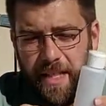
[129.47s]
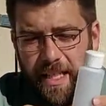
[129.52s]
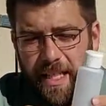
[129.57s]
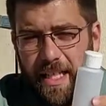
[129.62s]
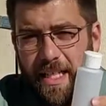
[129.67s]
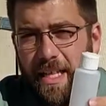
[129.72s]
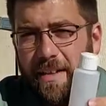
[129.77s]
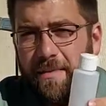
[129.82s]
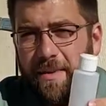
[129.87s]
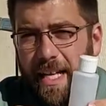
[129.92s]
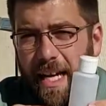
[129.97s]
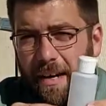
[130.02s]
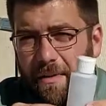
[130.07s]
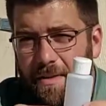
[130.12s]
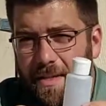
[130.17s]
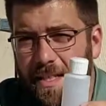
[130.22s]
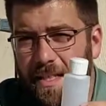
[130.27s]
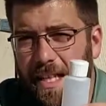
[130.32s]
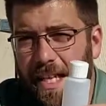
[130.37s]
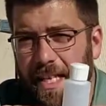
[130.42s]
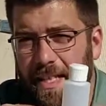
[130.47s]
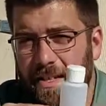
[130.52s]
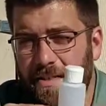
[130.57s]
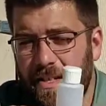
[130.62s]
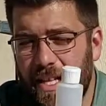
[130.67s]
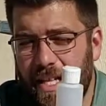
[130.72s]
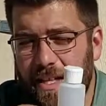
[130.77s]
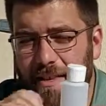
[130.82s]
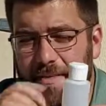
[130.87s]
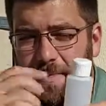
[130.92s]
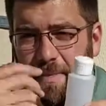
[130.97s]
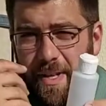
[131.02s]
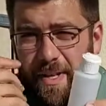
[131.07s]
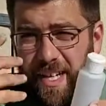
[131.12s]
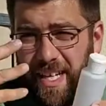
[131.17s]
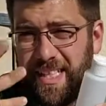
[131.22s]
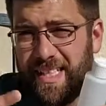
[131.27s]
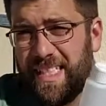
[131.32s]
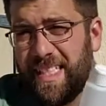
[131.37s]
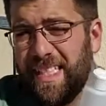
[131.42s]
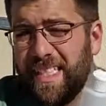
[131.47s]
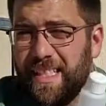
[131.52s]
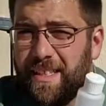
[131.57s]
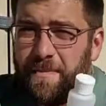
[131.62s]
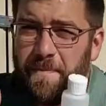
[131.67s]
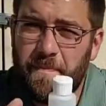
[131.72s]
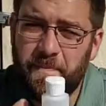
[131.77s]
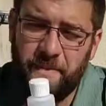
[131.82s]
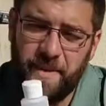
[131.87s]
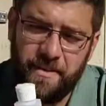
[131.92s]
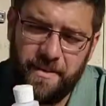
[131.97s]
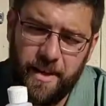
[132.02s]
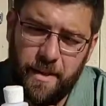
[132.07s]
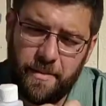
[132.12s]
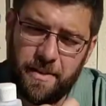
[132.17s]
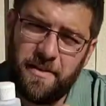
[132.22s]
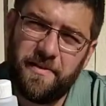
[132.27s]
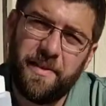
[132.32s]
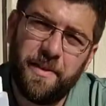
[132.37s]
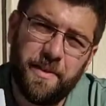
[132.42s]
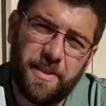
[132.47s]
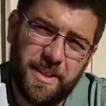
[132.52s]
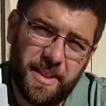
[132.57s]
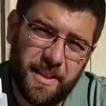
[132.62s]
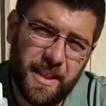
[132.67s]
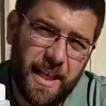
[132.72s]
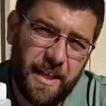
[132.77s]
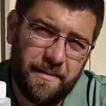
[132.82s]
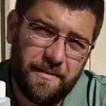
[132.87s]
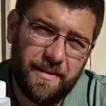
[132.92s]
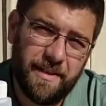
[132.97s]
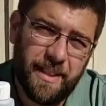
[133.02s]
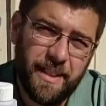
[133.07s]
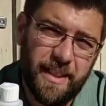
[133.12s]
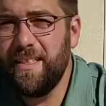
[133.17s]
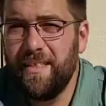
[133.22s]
at every ounce line, so that you have a better idea of how much fuel is left.